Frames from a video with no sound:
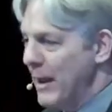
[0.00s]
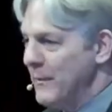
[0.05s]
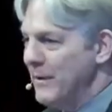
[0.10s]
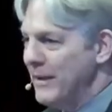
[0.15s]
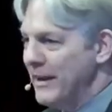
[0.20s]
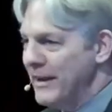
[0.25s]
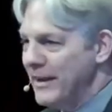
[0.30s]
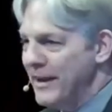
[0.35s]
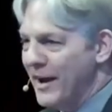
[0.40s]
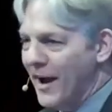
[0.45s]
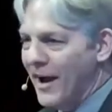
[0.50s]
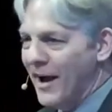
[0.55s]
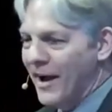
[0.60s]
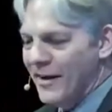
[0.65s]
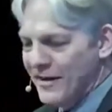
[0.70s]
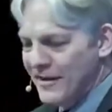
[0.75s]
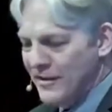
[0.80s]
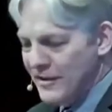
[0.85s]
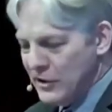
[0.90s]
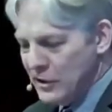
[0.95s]
And maybe
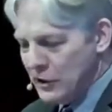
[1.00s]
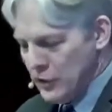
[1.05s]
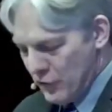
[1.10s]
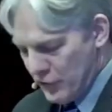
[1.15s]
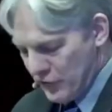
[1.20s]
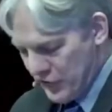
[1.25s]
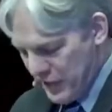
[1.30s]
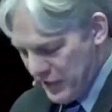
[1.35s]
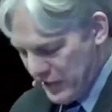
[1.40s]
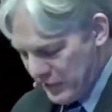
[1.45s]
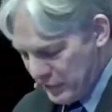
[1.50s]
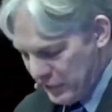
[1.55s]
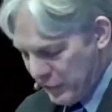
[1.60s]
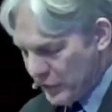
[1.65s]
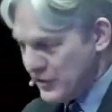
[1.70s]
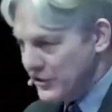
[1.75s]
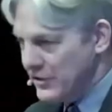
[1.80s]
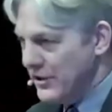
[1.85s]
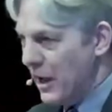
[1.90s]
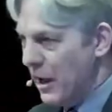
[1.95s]
uh, you're
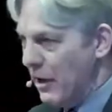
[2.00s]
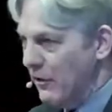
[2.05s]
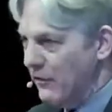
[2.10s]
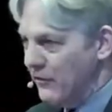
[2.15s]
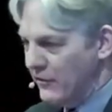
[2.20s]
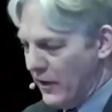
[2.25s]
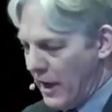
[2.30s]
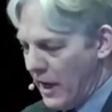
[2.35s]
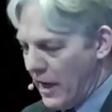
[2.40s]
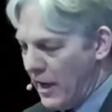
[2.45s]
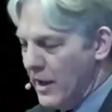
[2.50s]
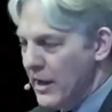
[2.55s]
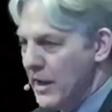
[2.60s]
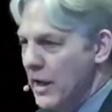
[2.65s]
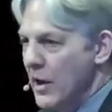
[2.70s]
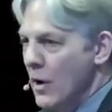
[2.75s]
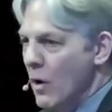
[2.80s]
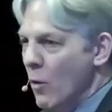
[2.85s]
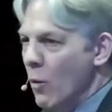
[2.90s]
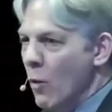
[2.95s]
thinking to yourself, uh,
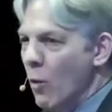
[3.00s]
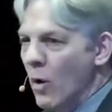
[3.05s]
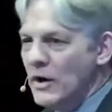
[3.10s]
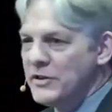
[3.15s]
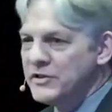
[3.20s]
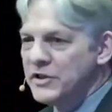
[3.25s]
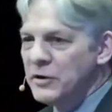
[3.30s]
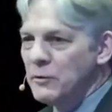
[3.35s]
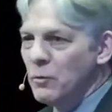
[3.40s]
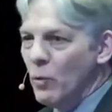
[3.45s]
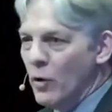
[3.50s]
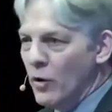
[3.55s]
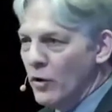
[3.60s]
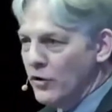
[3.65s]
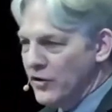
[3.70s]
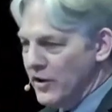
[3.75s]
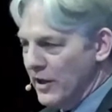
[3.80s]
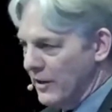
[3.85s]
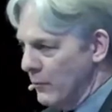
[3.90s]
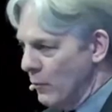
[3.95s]
was it
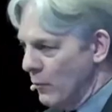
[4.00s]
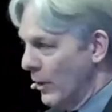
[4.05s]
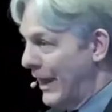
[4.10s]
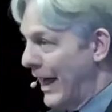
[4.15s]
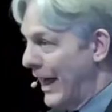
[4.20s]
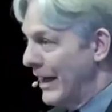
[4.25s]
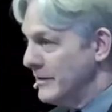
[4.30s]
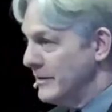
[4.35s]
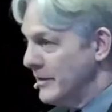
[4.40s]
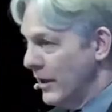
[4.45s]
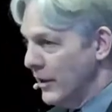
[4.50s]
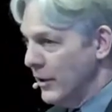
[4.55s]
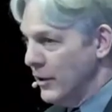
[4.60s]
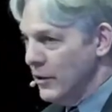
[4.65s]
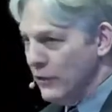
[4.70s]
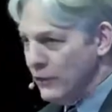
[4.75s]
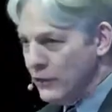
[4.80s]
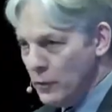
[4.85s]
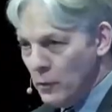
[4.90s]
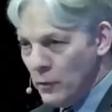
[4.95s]
worth it? Well, I'll tell
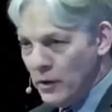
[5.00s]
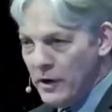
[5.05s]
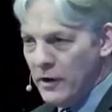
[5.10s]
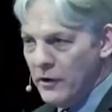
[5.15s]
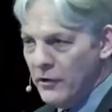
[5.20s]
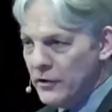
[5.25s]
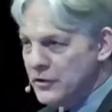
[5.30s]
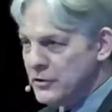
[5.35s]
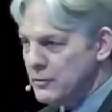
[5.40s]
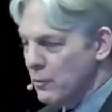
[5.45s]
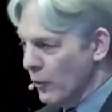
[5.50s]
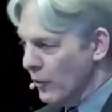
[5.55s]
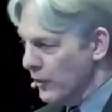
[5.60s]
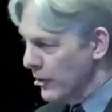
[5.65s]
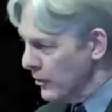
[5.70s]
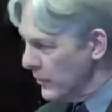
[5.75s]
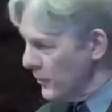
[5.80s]
you, if you were here this